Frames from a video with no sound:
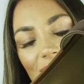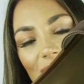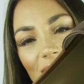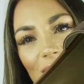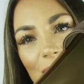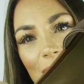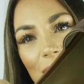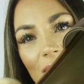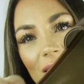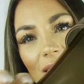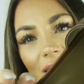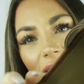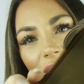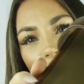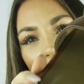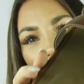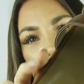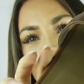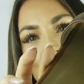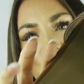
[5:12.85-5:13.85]
Oh my
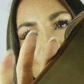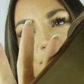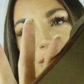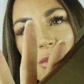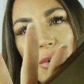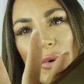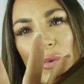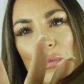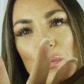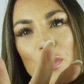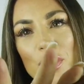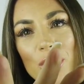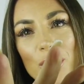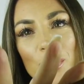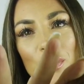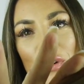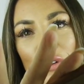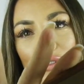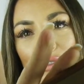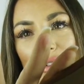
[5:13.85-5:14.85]
God, they're so
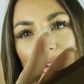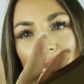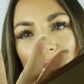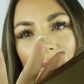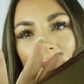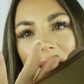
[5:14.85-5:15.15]
beautiful,